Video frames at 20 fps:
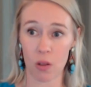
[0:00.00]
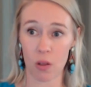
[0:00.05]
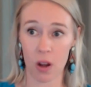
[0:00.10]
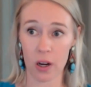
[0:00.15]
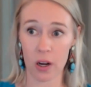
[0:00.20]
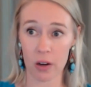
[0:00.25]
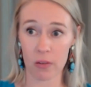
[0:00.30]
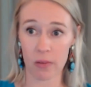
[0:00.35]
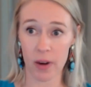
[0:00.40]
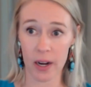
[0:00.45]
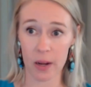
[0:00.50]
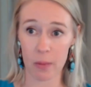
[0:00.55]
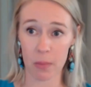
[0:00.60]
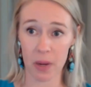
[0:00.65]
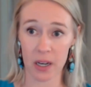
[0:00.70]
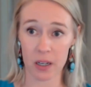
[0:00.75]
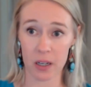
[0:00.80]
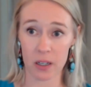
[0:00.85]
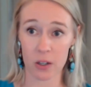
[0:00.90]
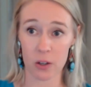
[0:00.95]
longer
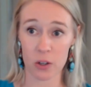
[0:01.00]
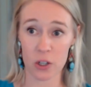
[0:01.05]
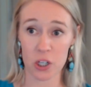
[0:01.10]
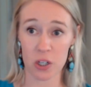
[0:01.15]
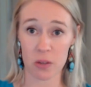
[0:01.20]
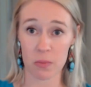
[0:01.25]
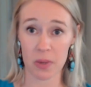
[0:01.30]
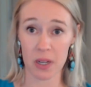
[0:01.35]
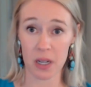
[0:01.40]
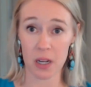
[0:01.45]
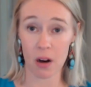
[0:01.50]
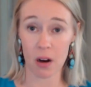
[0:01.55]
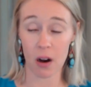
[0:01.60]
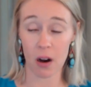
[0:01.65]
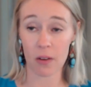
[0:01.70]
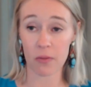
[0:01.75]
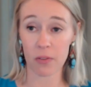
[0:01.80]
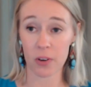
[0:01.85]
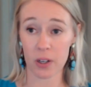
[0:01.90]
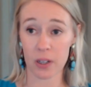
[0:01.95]
recommended or should be
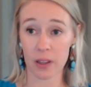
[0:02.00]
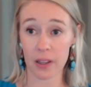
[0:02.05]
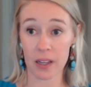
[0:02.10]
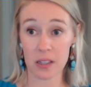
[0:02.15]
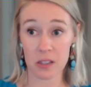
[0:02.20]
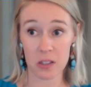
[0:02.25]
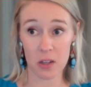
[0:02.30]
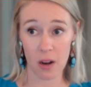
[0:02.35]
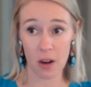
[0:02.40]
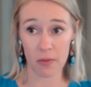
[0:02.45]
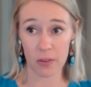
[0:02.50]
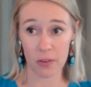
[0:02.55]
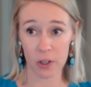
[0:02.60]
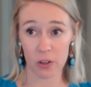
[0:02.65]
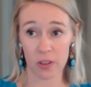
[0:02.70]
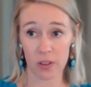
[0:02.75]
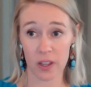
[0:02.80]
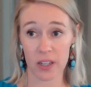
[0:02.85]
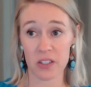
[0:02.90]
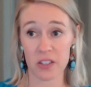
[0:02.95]
offered less often
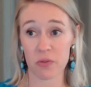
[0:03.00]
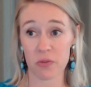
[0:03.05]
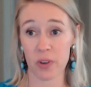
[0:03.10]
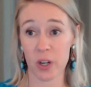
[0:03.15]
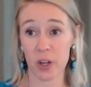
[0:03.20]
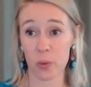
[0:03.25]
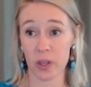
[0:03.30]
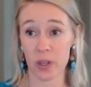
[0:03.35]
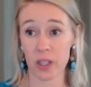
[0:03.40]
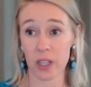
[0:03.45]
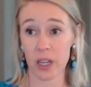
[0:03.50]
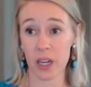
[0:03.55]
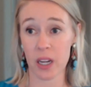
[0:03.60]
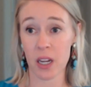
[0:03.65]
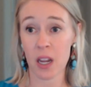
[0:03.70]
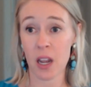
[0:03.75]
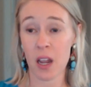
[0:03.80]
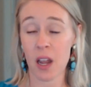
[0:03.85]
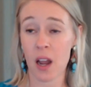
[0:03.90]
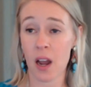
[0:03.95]
or less frequently,
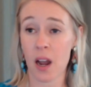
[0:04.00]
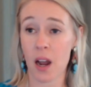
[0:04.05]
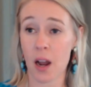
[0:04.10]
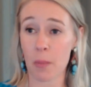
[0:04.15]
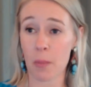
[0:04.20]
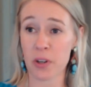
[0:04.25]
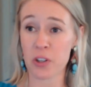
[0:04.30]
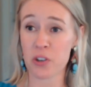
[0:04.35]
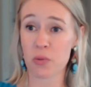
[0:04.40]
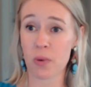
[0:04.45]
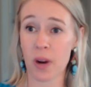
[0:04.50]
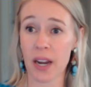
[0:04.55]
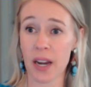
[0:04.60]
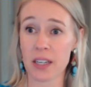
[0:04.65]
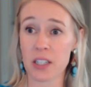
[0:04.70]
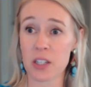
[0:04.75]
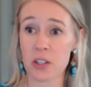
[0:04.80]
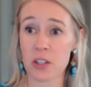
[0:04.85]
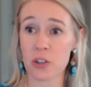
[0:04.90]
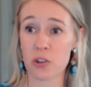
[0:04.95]
um, and
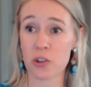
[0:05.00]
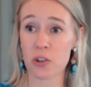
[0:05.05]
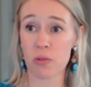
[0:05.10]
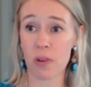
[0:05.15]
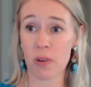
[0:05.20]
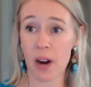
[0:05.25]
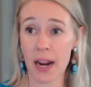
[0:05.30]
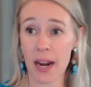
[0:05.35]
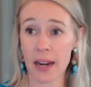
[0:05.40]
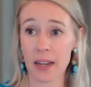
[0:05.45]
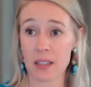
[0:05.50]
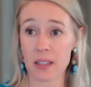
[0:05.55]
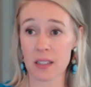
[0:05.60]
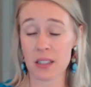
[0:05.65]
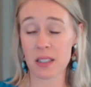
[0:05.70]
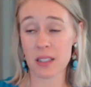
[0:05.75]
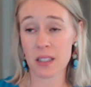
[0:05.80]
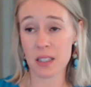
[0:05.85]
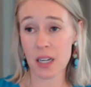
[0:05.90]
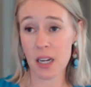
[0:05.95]
trying to track and
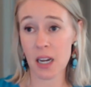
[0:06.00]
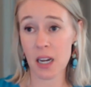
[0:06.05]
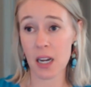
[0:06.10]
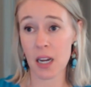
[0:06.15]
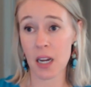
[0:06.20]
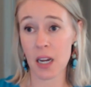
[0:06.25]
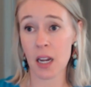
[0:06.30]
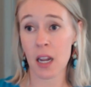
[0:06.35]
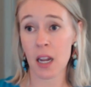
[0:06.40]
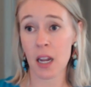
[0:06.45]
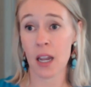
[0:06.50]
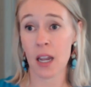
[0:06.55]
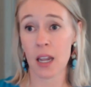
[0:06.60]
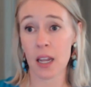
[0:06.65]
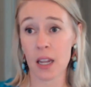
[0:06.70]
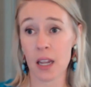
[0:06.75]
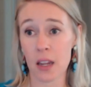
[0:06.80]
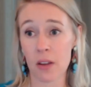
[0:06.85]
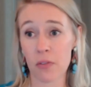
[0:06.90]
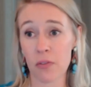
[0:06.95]
see
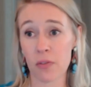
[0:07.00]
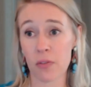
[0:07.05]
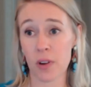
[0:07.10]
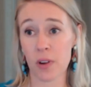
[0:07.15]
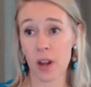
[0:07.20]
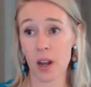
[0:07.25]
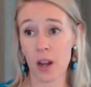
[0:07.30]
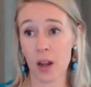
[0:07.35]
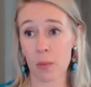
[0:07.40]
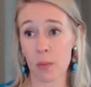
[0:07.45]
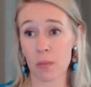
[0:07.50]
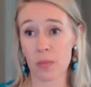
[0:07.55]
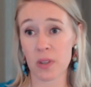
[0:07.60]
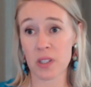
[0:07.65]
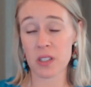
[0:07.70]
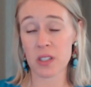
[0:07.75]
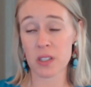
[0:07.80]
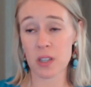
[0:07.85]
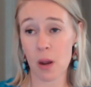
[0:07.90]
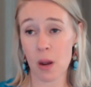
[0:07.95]
if um,
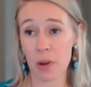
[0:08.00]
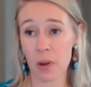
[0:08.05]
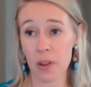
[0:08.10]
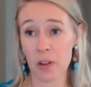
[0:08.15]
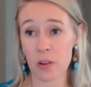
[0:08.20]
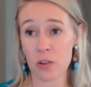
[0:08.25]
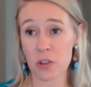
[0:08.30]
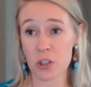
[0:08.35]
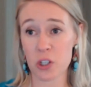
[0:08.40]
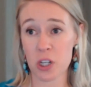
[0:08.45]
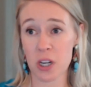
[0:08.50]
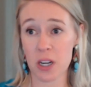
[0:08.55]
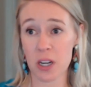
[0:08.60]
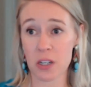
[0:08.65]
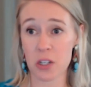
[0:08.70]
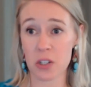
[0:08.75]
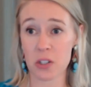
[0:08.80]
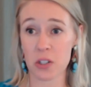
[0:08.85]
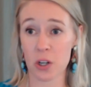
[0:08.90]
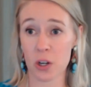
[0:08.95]
some of those
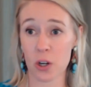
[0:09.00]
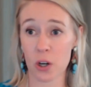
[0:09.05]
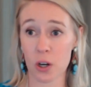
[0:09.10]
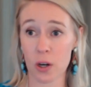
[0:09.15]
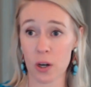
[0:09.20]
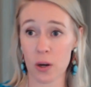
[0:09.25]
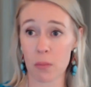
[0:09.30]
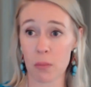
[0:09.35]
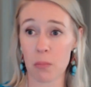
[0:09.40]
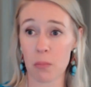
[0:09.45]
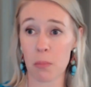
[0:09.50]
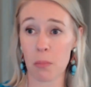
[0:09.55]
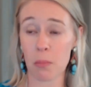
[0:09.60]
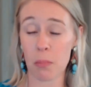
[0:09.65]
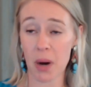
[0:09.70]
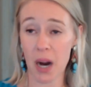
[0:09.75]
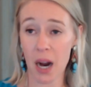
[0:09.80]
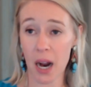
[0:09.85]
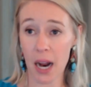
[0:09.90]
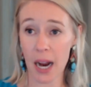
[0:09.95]
changes occur
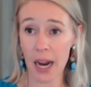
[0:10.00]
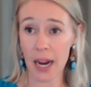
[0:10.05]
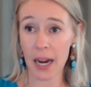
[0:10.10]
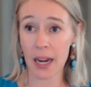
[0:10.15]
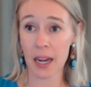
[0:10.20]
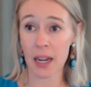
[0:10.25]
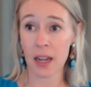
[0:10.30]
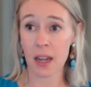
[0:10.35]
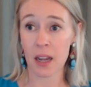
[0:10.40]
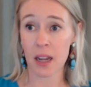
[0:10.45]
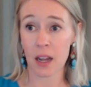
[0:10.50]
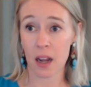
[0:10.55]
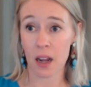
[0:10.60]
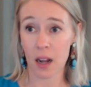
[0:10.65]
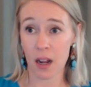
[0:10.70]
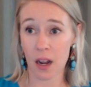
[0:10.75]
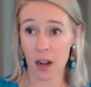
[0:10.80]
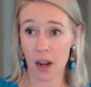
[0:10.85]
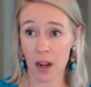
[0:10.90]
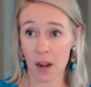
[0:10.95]
by
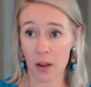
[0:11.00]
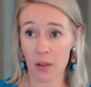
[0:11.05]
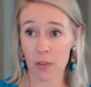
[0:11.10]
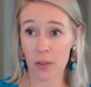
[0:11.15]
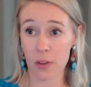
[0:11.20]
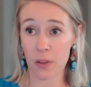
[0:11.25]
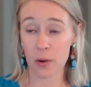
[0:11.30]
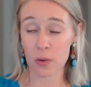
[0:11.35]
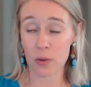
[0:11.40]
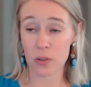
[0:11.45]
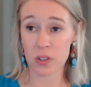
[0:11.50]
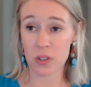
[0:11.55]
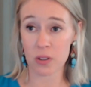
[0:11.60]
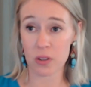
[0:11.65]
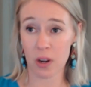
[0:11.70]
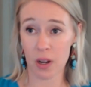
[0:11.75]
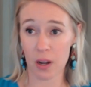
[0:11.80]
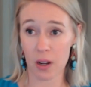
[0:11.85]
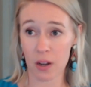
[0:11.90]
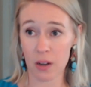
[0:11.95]
uh, those
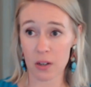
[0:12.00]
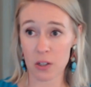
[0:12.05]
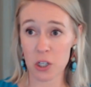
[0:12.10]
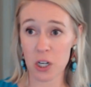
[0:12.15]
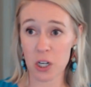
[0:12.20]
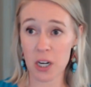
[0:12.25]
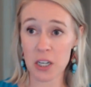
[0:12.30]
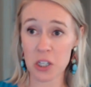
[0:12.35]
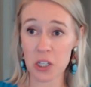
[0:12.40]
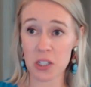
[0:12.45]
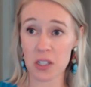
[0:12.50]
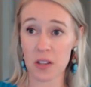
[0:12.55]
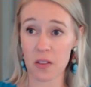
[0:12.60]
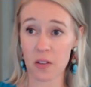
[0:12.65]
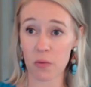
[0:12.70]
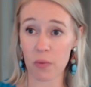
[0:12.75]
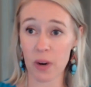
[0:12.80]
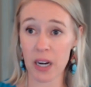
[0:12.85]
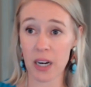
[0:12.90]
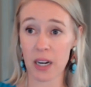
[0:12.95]
uh, changes in
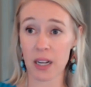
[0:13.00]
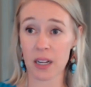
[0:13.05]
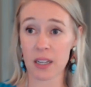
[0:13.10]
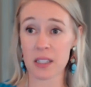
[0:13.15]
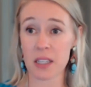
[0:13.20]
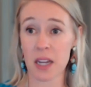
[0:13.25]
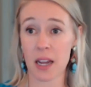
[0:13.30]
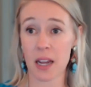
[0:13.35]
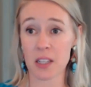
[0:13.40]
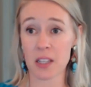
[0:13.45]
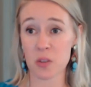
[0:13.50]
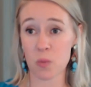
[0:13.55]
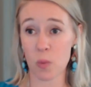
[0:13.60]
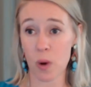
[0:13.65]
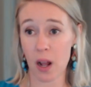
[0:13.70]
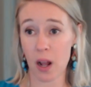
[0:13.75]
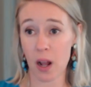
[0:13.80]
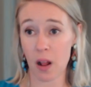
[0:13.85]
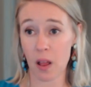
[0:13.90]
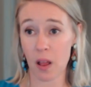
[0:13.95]
the ratings as
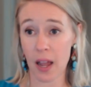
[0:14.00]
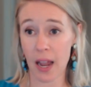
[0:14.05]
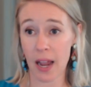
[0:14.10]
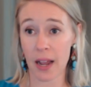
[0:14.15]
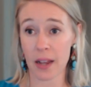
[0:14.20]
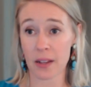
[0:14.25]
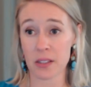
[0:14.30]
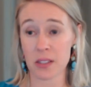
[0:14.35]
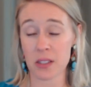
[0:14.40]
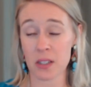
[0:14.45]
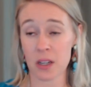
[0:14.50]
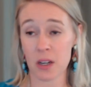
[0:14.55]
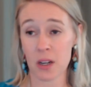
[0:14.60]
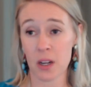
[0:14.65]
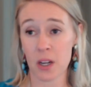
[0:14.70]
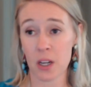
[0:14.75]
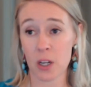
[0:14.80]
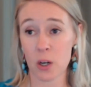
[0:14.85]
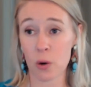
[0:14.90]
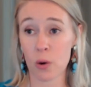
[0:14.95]
well as
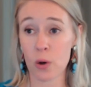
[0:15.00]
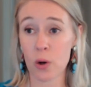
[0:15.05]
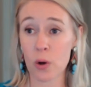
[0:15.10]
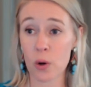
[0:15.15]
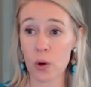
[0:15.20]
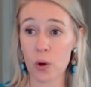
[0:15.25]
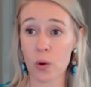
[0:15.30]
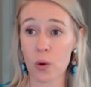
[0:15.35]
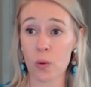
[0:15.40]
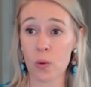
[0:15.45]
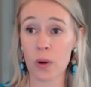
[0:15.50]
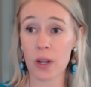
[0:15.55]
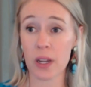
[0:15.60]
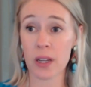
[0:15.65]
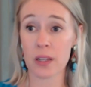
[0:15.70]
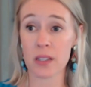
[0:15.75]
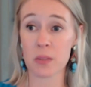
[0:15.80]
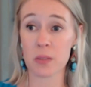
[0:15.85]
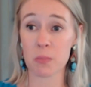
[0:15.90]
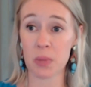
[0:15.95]
you know who
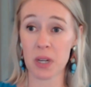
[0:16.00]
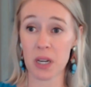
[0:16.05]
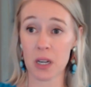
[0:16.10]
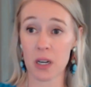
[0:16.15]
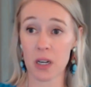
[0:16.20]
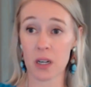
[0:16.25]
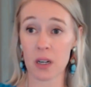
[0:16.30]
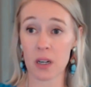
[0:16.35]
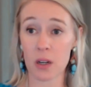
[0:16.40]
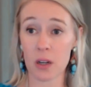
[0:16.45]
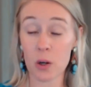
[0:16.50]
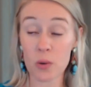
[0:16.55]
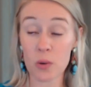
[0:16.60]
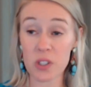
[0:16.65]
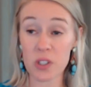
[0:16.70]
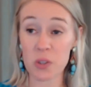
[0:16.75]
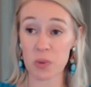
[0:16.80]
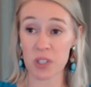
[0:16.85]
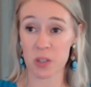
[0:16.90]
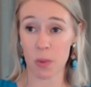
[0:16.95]
is being who
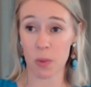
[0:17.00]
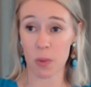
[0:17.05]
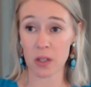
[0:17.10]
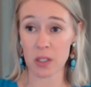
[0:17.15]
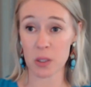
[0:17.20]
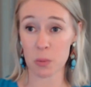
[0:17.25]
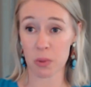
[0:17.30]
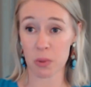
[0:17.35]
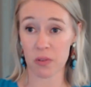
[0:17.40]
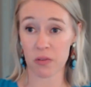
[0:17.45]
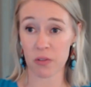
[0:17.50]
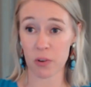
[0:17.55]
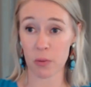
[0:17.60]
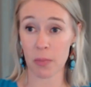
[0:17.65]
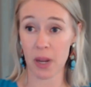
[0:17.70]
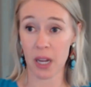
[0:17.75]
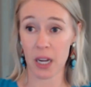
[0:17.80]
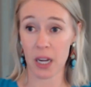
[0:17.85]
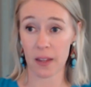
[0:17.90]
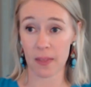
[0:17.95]
is responsible for
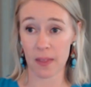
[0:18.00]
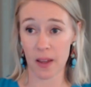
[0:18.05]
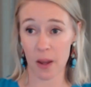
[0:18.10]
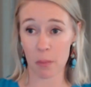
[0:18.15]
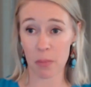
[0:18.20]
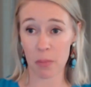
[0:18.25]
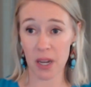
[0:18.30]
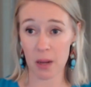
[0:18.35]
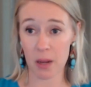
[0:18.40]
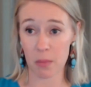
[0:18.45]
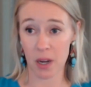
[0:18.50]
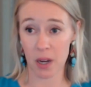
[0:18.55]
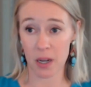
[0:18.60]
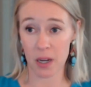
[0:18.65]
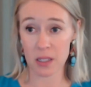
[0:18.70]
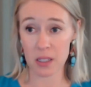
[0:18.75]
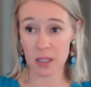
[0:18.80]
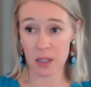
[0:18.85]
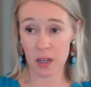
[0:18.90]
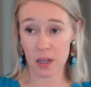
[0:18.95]
making that
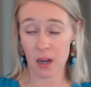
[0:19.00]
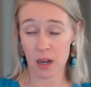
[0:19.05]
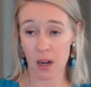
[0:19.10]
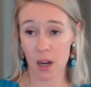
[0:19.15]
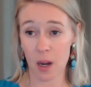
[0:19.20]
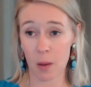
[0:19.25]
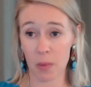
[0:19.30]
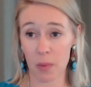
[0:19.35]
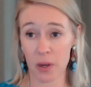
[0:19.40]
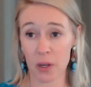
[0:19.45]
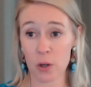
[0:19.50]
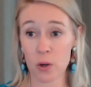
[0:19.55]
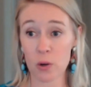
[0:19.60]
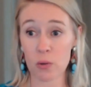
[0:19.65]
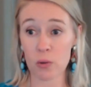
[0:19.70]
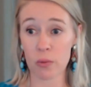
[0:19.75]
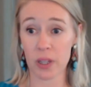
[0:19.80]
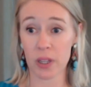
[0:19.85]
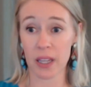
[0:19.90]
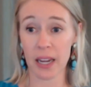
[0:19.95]
payment um, and
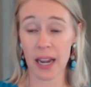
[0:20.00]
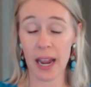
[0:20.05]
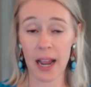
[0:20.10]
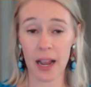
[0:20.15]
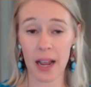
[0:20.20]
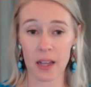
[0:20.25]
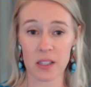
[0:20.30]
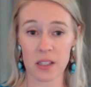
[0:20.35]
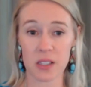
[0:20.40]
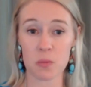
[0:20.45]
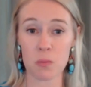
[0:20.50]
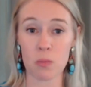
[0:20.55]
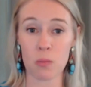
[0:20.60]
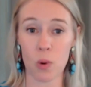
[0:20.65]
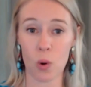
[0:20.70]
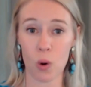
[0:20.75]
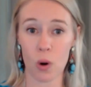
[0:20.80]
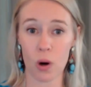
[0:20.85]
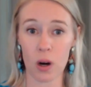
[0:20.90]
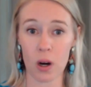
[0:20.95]
who really has
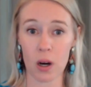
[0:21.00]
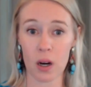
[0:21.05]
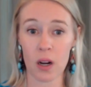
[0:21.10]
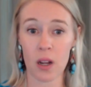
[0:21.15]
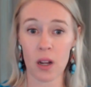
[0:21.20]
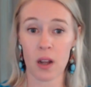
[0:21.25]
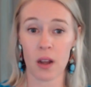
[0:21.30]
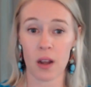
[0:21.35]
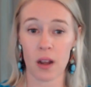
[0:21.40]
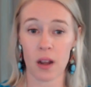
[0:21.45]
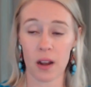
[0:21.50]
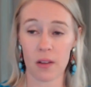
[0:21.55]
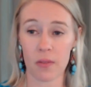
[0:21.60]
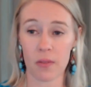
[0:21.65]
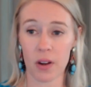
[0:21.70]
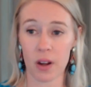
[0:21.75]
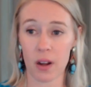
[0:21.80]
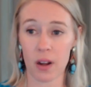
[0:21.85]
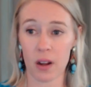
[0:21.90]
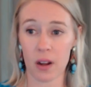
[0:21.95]
more of
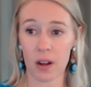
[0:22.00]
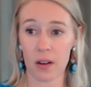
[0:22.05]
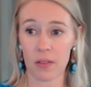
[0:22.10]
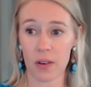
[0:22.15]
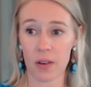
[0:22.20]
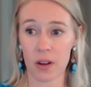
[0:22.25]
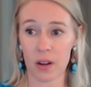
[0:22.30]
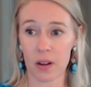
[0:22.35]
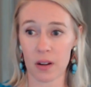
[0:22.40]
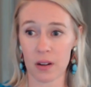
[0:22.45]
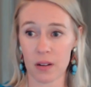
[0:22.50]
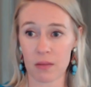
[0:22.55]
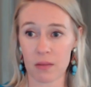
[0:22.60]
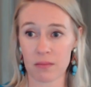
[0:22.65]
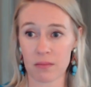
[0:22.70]
a of a